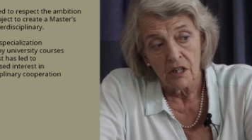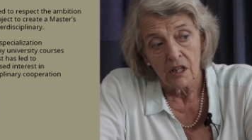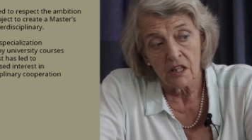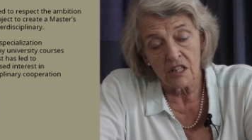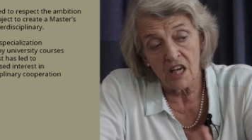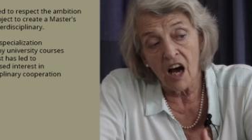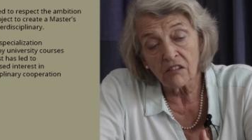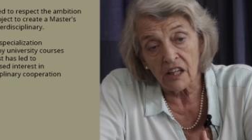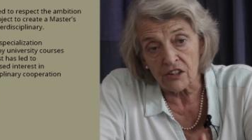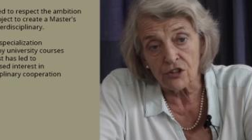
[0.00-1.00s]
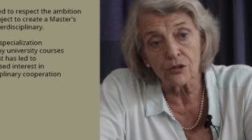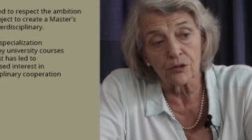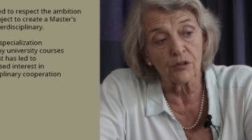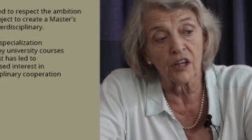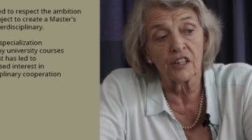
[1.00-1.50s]
has now led
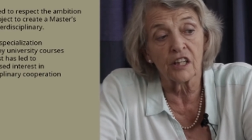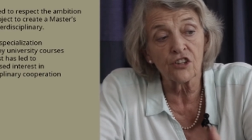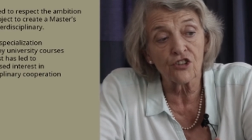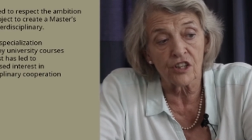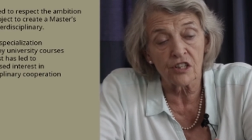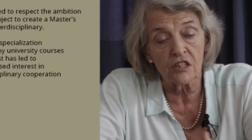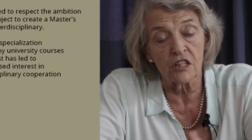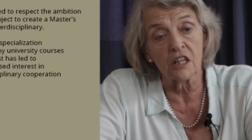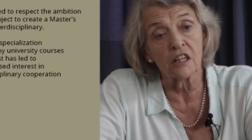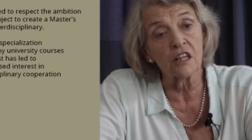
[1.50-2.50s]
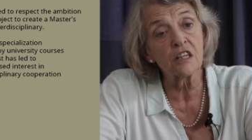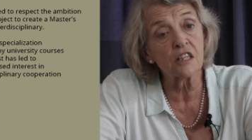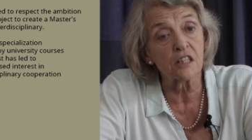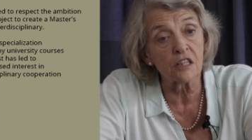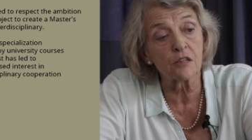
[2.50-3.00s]
to an interest in
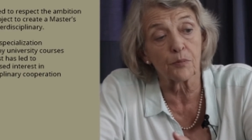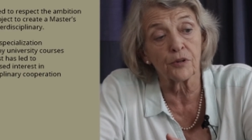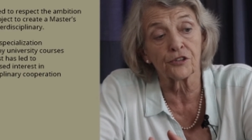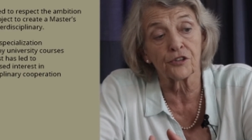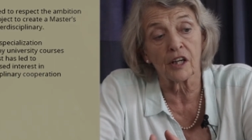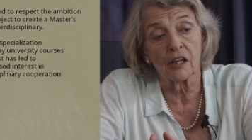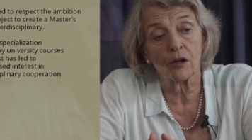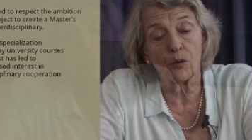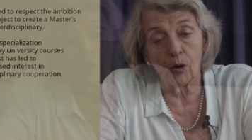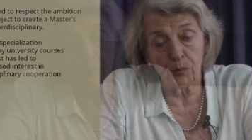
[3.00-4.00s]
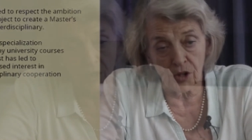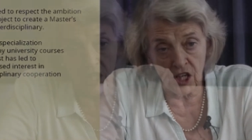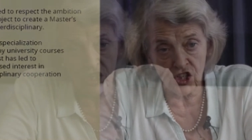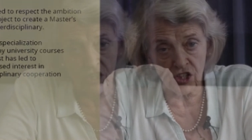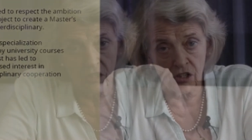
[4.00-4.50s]
interdisciplinary
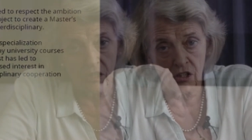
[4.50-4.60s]
cooperation,